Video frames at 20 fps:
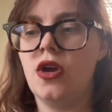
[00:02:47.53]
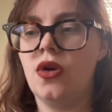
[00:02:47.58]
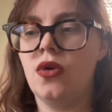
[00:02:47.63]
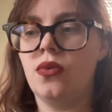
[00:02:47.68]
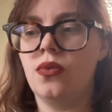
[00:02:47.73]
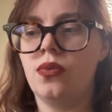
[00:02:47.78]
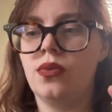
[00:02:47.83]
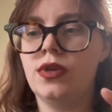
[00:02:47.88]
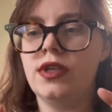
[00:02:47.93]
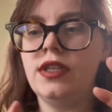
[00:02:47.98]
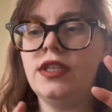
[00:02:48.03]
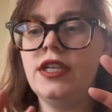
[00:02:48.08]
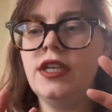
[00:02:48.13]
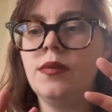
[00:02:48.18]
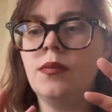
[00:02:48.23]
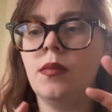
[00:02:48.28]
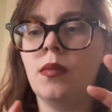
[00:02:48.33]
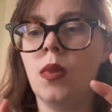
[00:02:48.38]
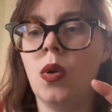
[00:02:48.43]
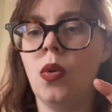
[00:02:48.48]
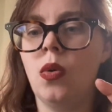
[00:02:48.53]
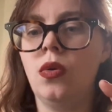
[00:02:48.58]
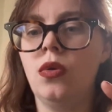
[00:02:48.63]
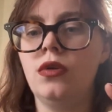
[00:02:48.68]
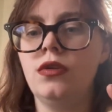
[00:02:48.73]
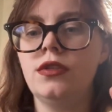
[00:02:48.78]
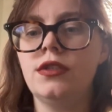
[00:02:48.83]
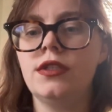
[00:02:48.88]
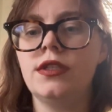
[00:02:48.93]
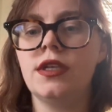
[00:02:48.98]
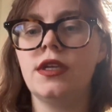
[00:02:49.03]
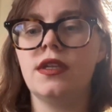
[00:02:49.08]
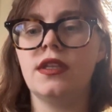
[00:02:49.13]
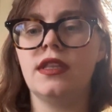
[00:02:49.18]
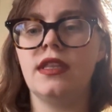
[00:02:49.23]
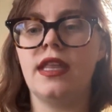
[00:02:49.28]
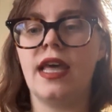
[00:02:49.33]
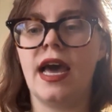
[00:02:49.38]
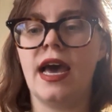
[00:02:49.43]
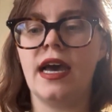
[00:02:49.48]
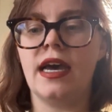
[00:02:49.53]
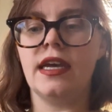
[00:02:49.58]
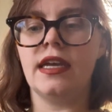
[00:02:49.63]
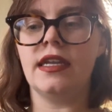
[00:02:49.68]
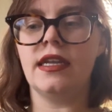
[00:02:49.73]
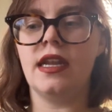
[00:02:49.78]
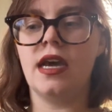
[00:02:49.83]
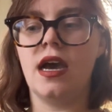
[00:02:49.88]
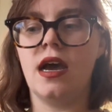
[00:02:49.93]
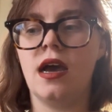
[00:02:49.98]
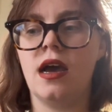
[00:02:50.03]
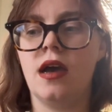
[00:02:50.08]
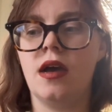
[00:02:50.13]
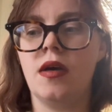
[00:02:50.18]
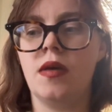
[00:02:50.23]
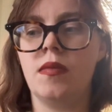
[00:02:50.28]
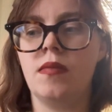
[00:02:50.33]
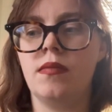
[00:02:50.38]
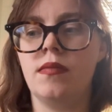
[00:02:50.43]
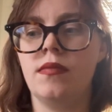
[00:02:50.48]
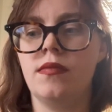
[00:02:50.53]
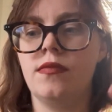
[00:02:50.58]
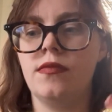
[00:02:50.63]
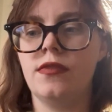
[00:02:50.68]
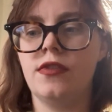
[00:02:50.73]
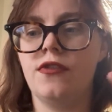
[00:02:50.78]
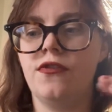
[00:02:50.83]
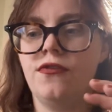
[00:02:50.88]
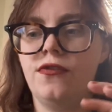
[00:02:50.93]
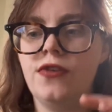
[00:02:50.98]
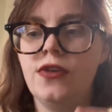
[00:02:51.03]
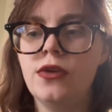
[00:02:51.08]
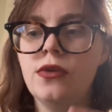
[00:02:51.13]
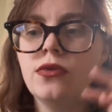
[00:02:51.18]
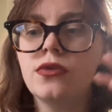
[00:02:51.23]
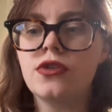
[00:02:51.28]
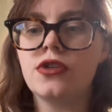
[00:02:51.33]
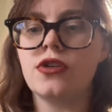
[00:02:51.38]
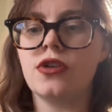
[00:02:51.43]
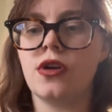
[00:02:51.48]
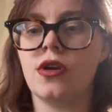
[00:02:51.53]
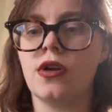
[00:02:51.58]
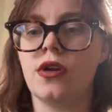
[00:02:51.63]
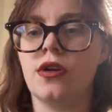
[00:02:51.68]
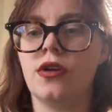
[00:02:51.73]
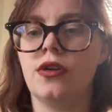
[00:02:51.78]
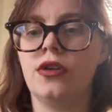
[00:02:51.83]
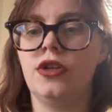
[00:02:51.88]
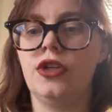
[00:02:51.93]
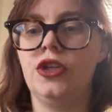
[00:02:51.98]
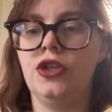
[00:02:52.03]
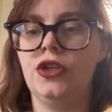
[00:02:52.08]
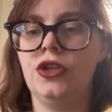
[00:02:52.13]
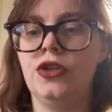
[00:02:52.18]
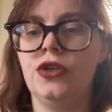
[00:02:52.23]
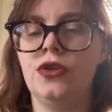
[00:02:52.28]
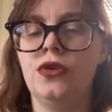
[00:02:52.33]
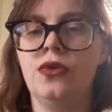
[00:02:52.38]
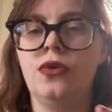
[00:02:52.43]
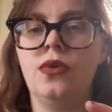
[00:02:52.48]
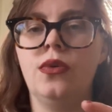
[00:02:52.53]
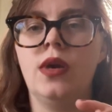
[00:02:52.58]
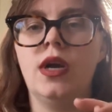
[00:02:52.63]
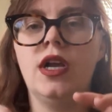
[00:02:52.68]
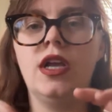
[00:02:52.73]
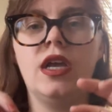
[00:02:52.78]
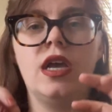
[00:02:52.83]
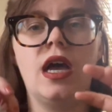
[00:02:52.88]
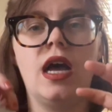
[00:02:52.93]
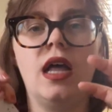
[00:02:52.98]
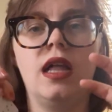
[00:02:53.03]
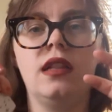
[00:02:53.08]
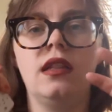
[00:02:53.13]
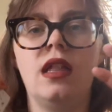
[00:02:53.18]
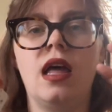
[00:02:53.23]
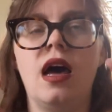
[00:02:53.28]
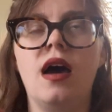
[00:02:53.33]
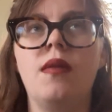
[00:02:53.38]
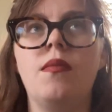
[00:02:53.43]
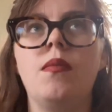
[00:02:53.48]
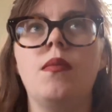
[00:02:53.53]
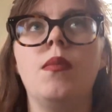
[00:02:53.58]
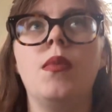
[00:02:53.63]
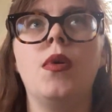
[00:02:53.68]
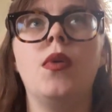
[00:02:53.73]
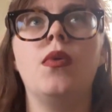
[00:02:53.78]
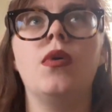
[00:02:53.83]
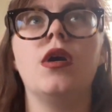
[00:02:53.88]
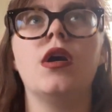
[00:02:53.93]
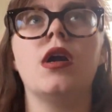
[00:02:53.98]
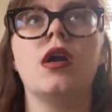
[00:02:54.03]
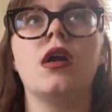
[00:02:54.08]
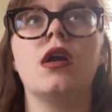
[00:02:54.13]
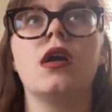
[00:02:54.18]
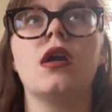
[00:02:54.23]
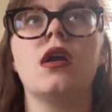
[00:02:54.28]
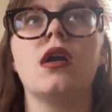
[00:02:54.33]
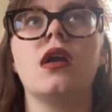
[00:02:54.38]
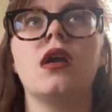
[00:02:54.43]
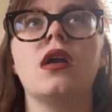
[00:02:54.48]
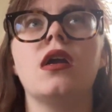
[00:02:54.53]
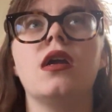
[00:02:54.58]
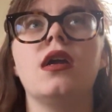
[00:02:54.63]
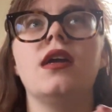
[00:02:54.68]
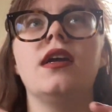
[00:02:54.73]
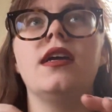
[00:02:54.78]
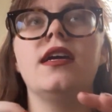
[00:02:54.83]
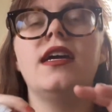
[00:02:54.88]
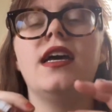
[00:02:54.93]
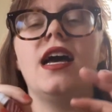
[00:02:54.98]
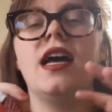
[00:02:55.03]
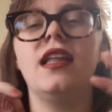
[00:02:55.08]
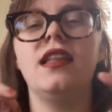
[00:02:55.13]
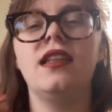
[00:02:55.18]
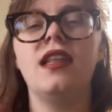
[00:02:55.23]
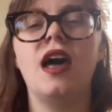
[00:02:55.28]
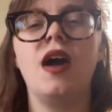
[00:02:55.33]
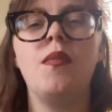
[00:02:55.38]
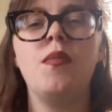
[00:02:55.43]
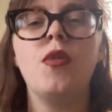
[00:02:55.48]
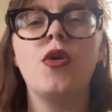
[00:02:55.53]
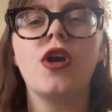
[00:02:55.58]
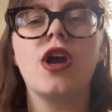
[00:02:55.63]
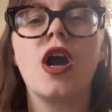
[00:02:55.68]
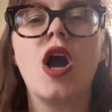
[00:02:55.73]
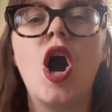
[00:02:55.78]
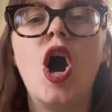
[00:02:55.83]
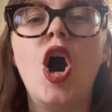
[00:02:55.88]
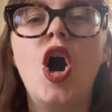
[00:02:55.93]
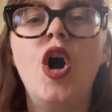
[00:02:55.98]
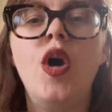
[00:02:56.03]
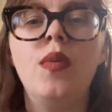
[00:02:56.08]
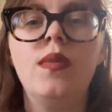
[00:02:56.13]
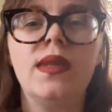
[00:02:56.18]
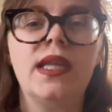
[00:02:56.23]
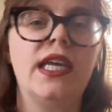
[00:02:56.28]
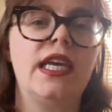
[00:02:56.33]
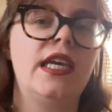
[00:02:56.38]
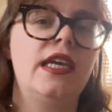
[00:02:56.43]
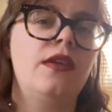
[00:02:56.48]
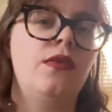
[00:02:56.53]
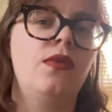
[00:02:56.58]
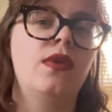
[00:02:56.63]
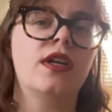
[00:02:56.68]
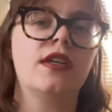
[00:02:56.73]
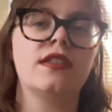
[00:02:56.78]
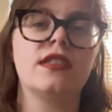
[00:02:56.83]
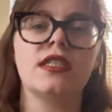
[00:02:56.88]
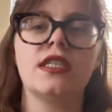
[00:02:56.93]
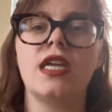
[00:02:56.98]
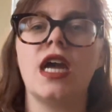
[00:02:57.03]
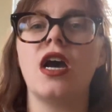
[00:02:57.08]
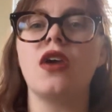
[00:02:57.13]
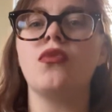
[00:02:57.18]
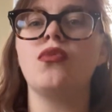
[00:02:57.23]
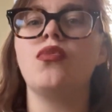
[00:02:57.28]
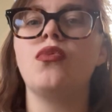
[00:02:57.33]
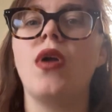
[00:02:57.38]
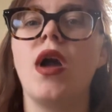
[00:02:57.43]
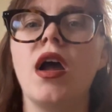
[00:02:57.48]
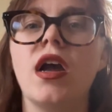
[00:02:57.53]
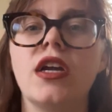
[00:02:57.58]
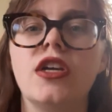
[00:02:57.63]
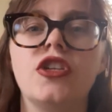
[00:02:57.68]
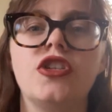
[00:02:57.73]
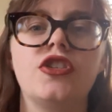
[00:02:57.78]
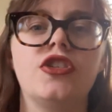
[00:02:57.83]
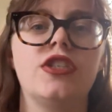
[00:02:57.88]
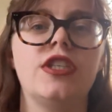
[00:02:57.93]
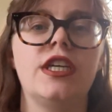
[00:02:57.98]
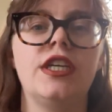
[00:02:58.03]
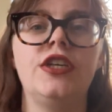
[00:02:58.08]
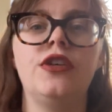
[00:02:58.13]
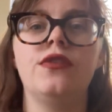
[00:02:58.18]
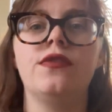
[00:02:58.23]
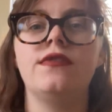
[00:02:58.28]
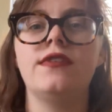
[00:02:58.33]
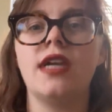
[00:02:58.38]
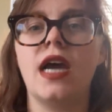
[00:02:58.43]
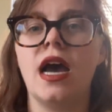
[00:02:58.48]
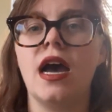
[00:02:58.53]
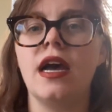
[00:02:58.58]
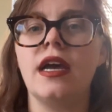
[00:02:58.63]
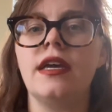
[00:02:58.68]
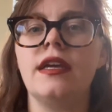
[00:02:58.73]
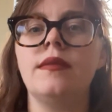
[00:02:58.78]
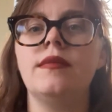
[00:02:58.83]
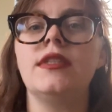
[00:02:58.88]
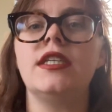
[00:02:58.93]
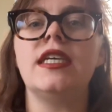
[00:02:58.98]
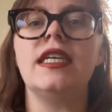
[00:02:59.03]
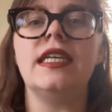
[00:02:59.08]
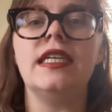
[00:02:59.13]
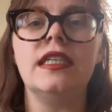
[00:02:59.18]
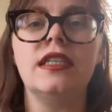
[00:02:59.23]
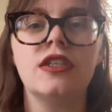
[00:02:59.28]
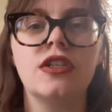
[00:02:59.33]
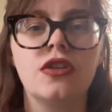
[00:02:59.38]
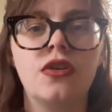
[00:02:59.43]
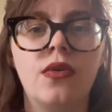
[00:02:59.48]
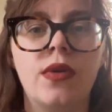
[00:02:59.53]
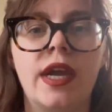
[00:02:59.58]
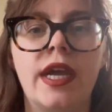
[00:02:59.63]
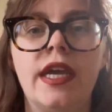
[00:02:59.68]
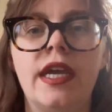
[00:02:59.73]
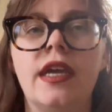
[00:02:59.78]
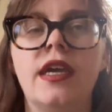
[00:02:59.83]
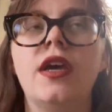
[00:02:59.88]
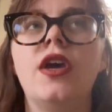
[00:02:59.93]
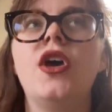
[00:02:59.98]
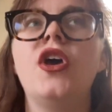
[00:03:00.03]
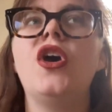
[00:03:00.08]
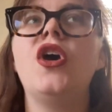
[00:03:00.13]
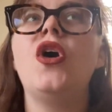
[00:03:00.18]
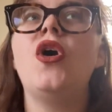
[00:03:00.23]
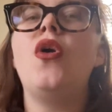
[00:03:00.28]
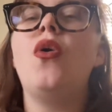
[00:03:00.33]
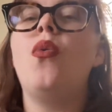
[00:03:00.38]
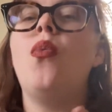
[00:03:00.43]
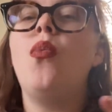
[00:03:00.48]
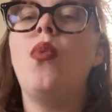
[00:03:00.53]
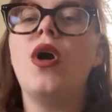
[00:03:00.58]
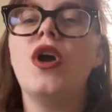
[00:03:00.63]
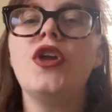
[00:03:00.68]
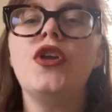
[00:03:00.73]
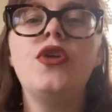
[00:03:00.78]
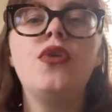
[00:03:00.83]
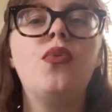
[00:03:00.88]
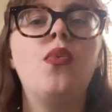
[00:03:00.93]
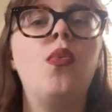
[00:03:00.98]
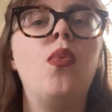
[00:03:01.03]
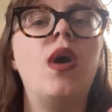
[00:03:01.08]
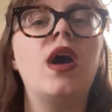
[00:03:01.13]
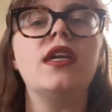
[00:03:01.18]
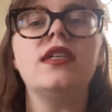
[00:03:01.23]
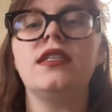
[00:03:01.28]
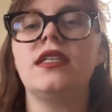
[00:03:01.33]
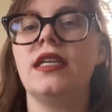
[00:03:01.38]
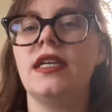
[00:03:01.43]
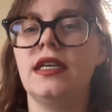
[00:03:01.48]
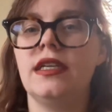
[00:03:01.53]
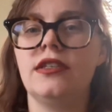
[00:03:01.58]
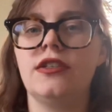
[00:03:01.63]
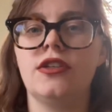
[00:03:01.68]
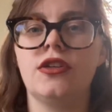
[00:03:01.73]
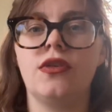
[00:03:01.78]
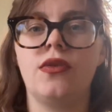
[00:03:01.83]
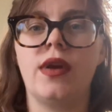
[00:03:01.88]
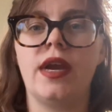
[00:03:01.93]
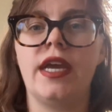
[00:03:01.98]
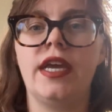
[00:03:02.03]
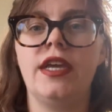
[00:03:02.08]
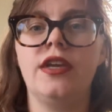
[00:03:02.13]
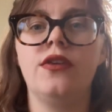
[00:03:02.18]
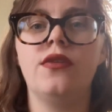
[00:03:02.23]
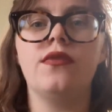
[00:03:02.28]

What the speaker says: really mold that the future you a lot more calmly, where it's not rushed and you have time to integrate what you want to integrate and you